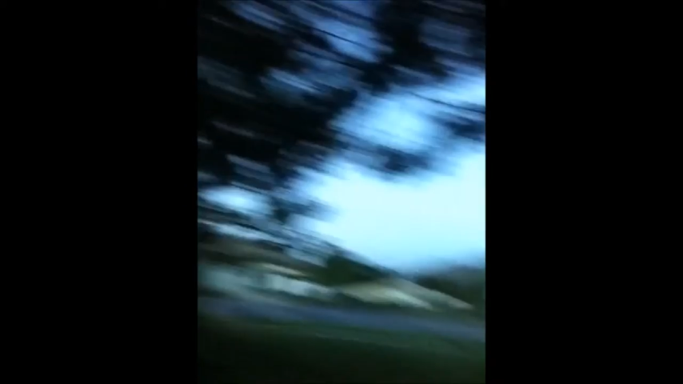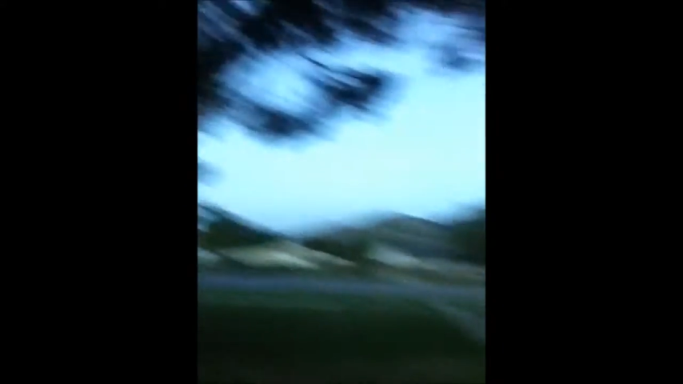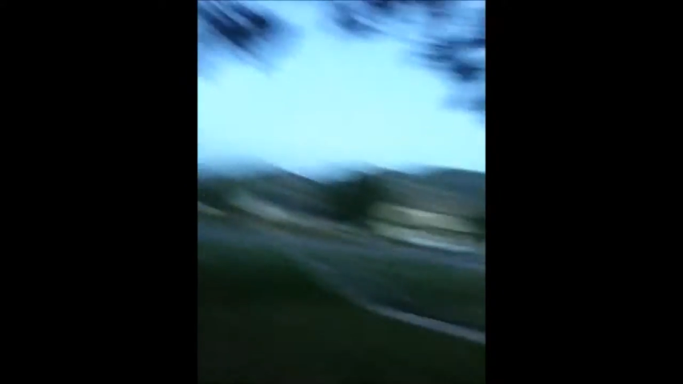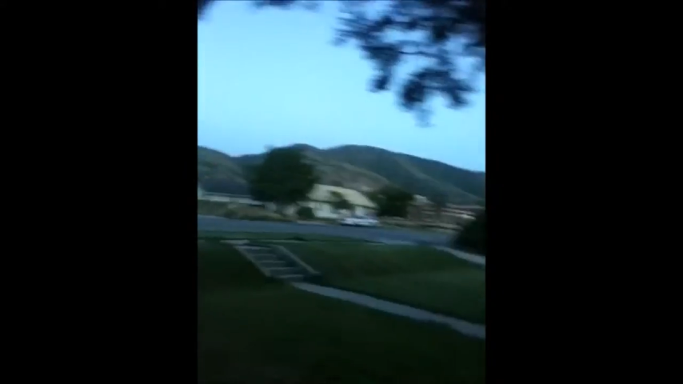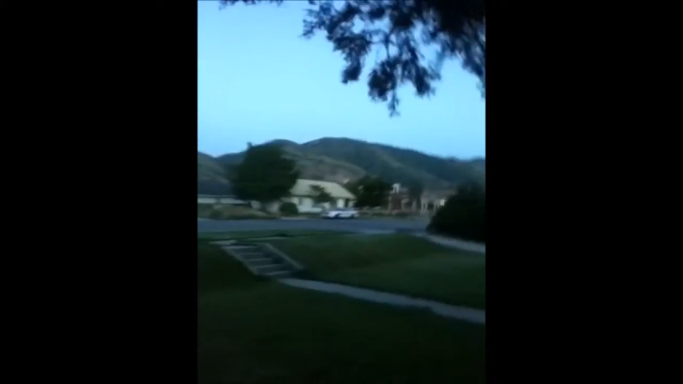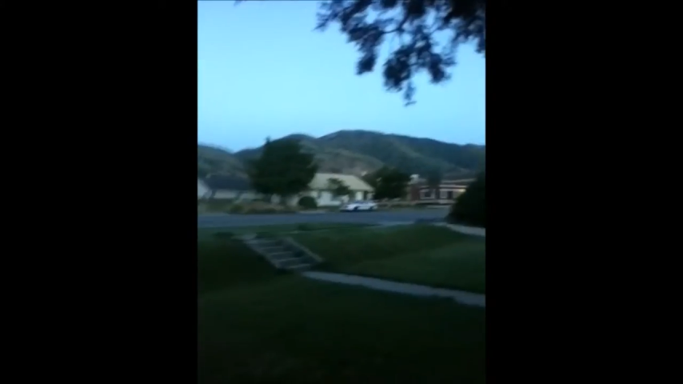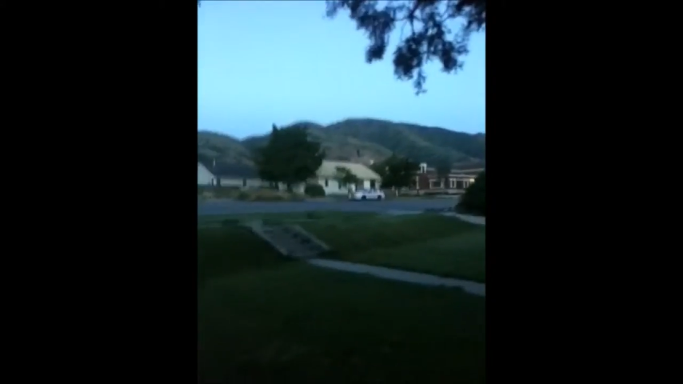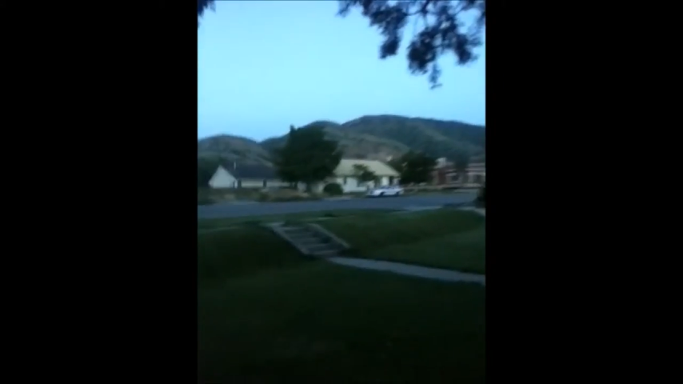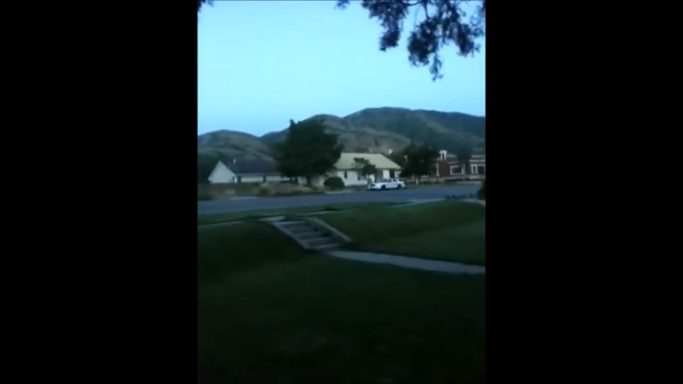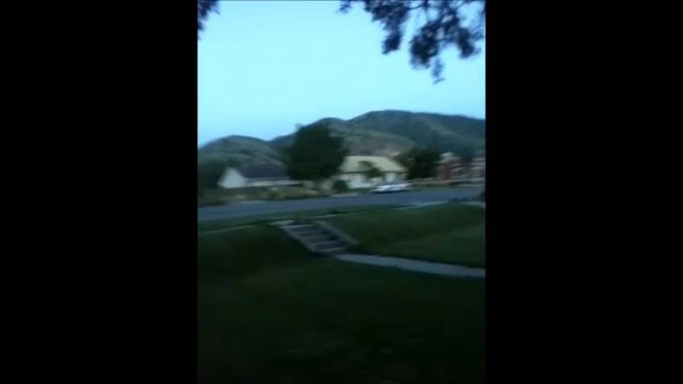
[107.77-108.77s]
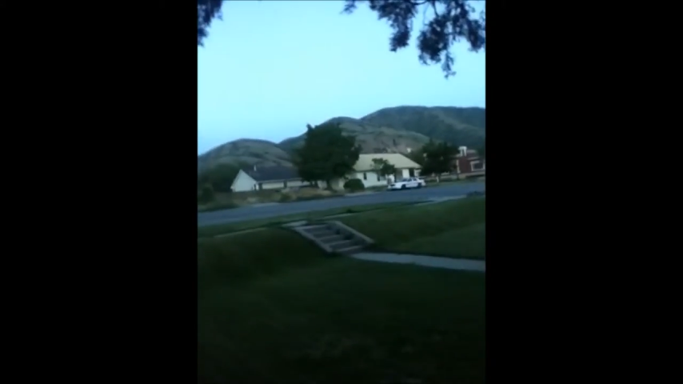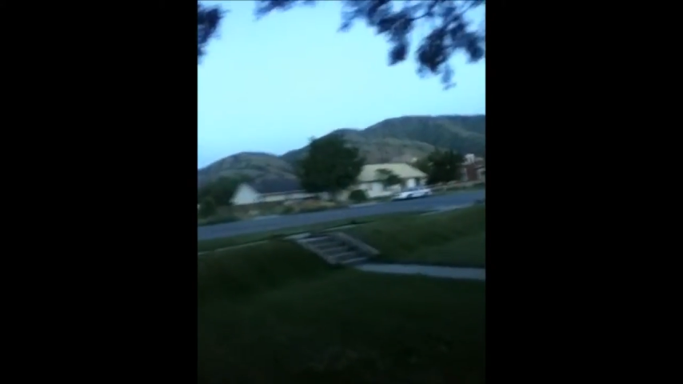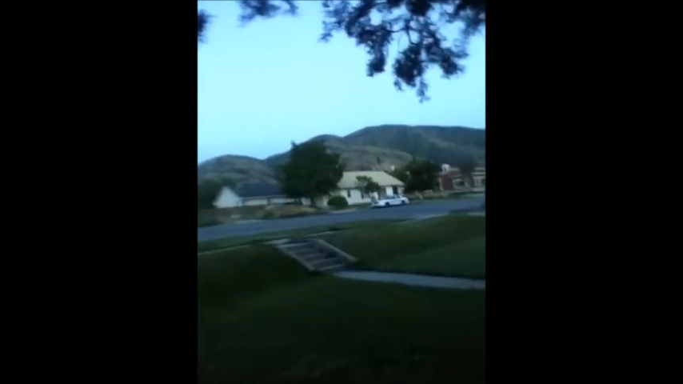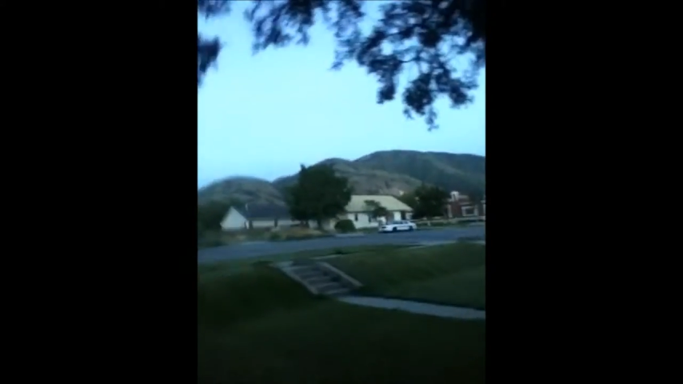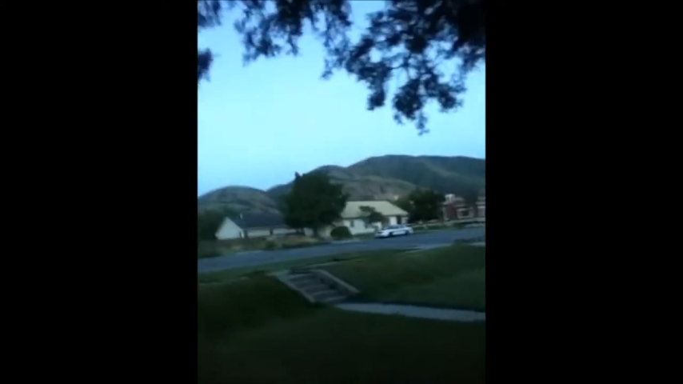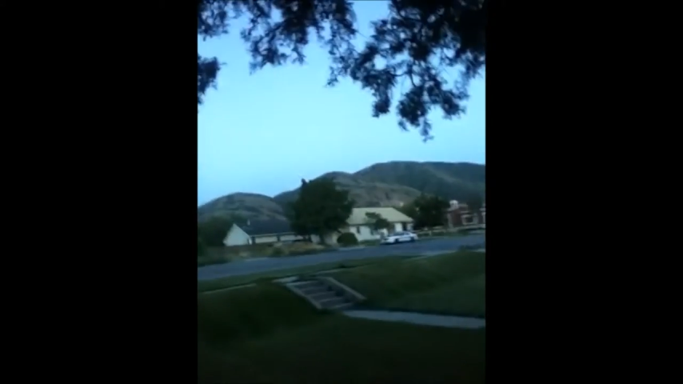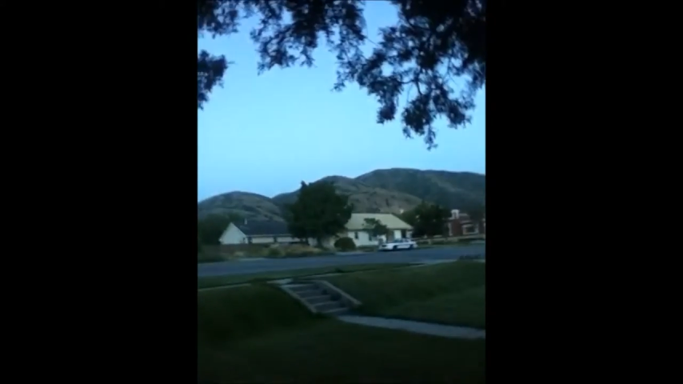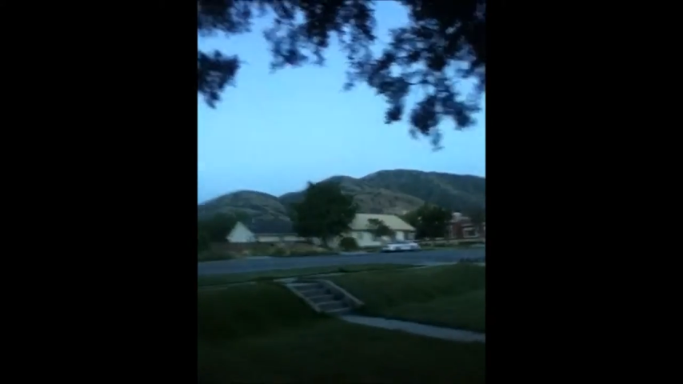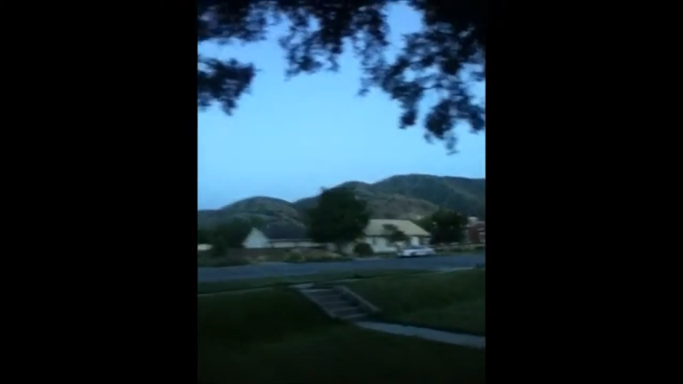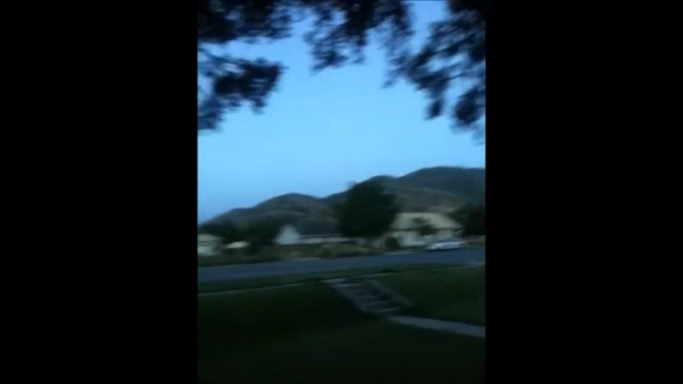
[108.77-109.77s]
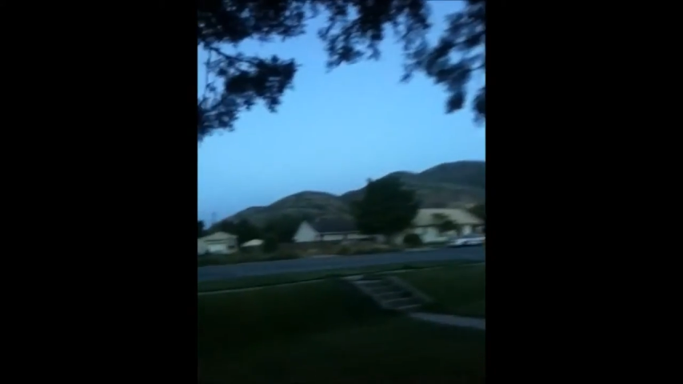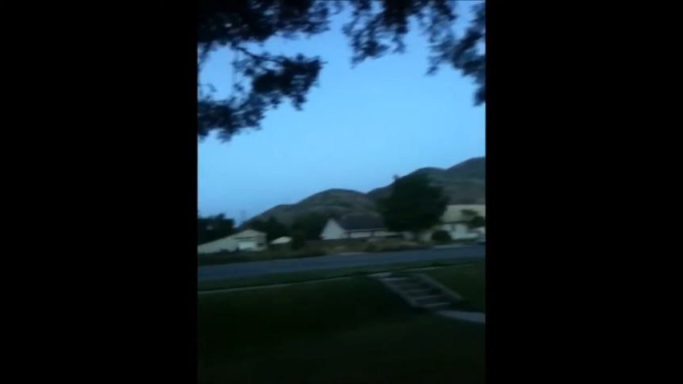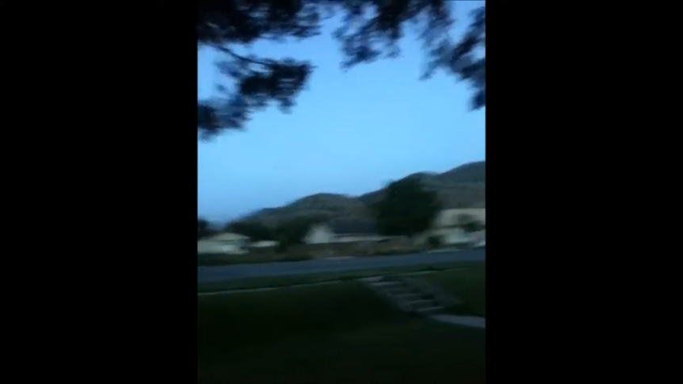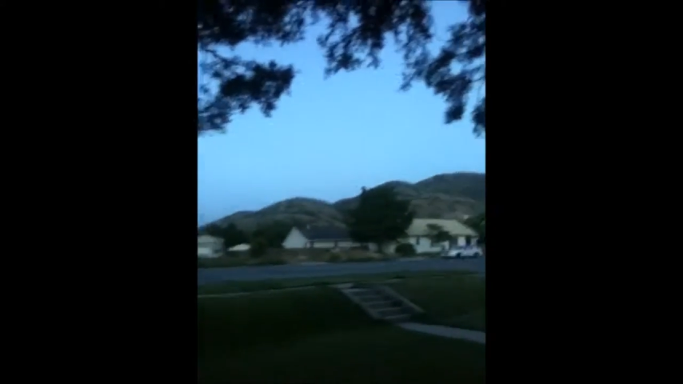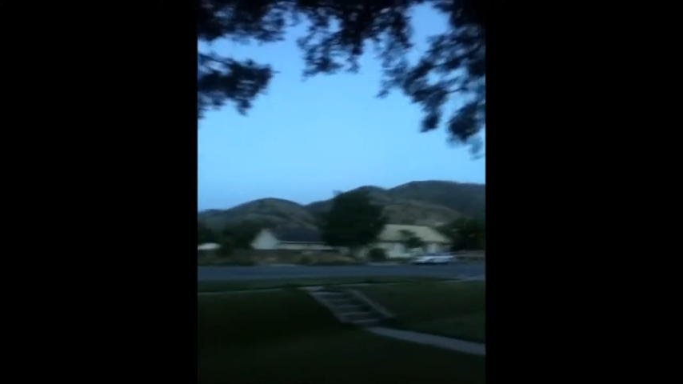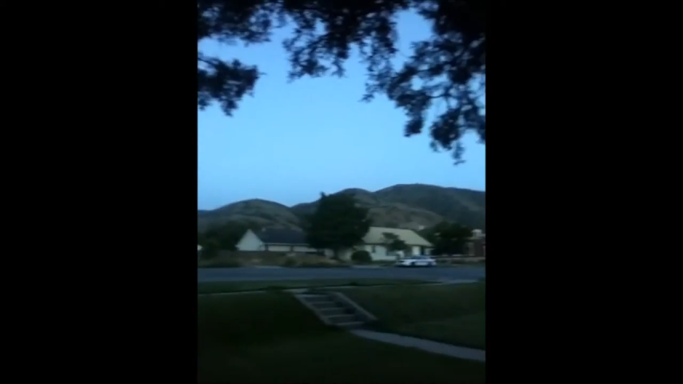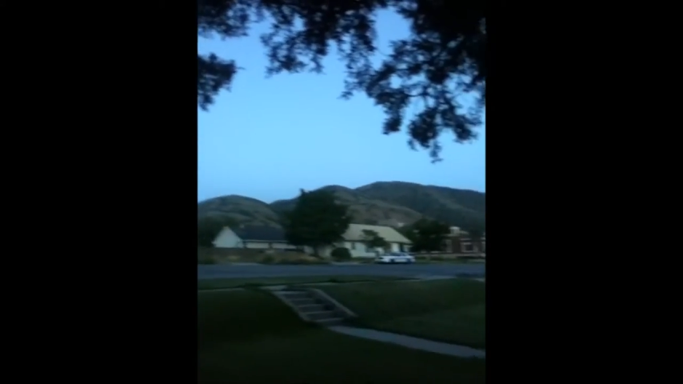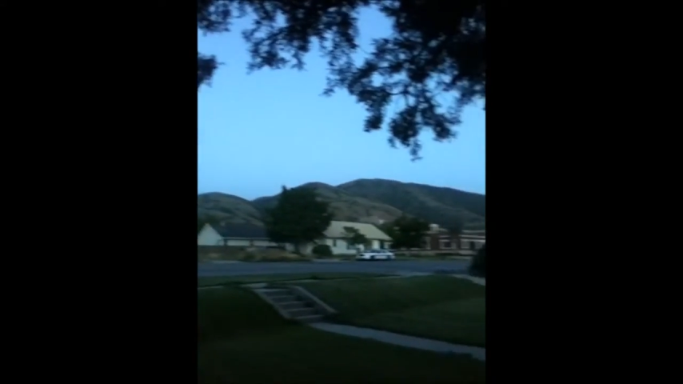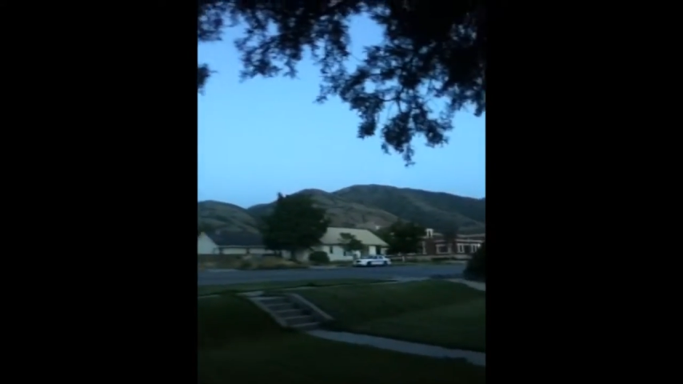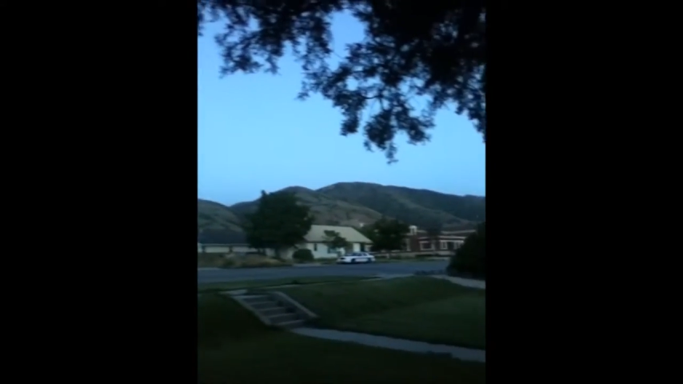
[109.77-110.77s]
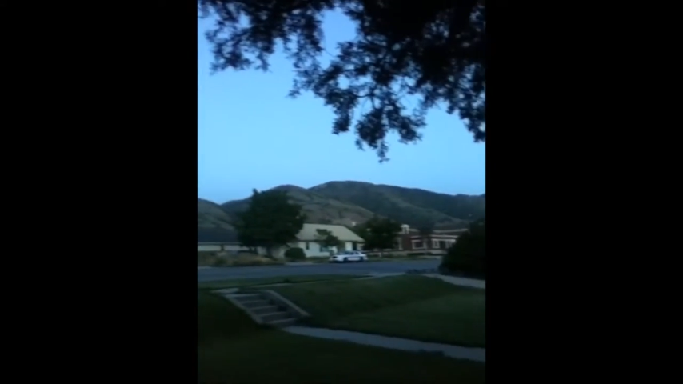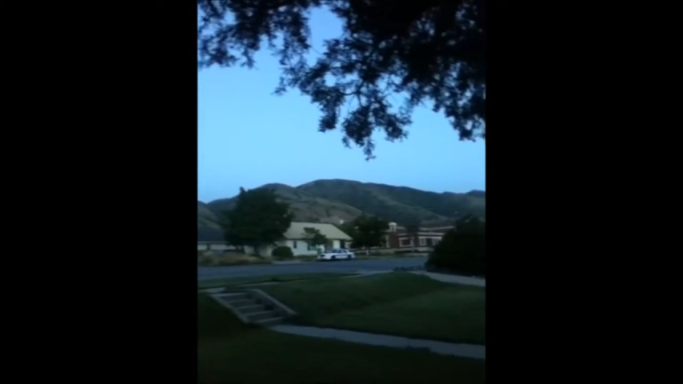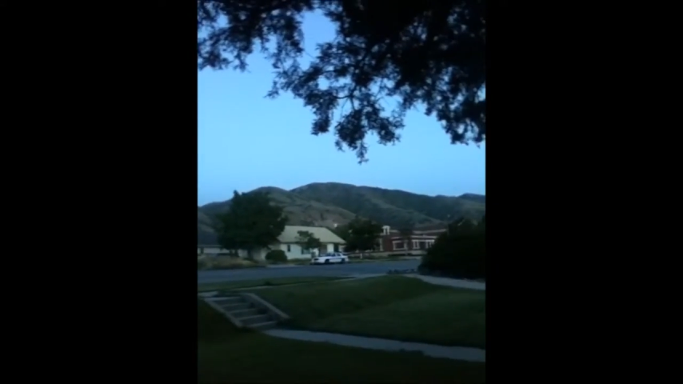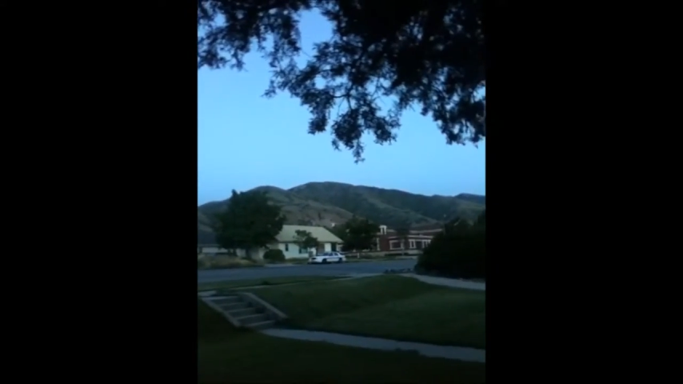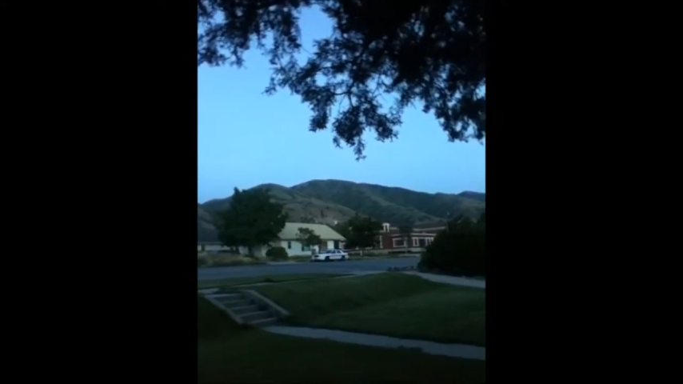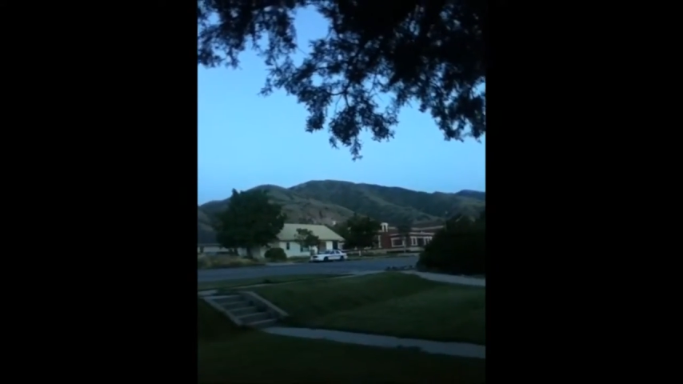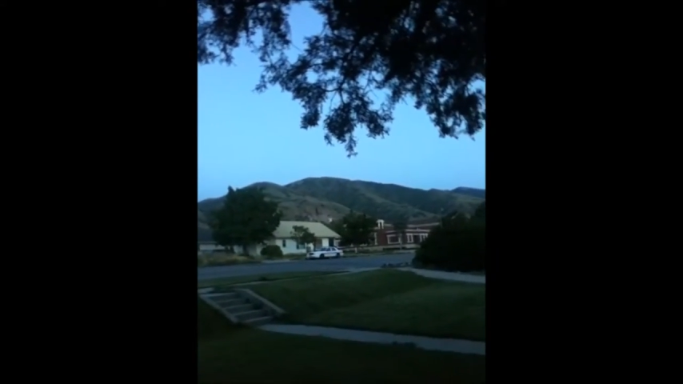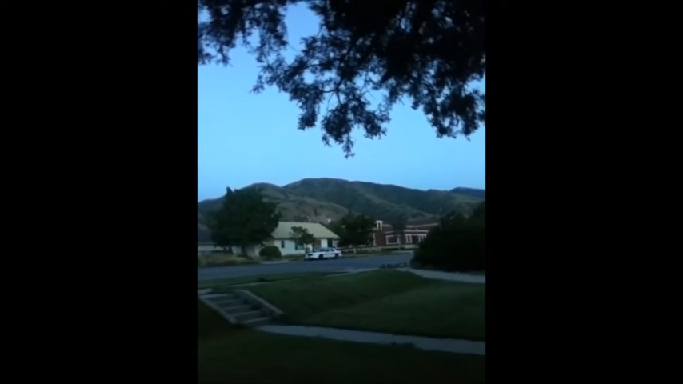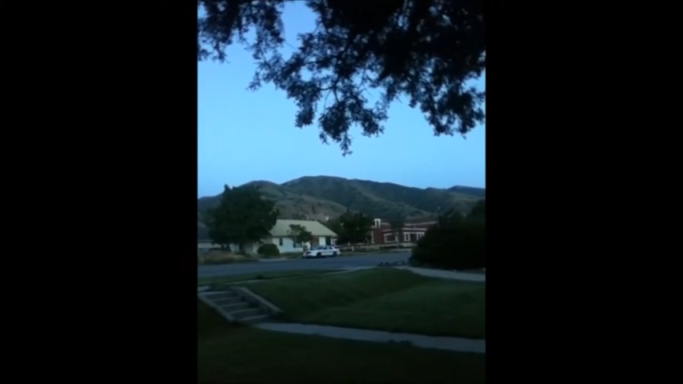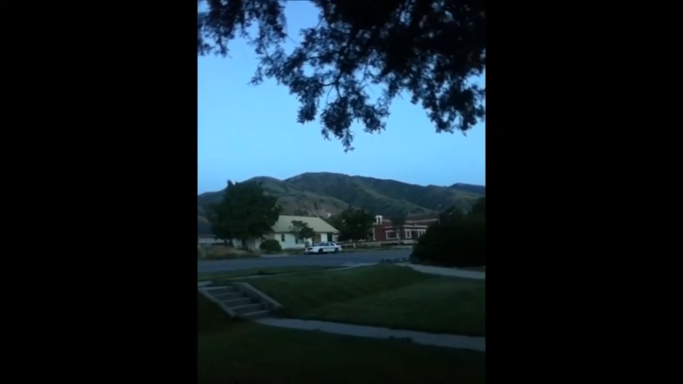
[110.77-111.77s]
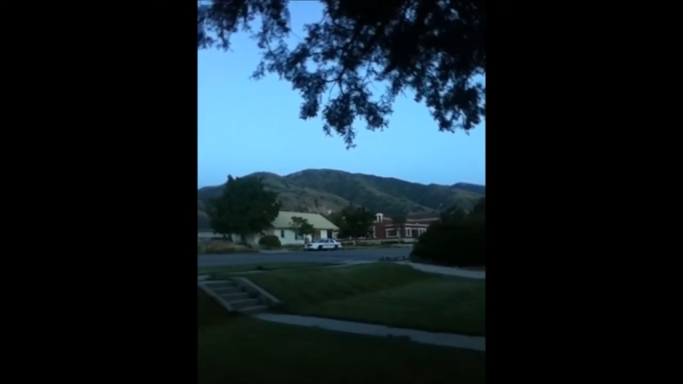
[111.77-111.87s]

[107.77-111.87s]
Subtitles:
No face is visible, so there are no lips to read.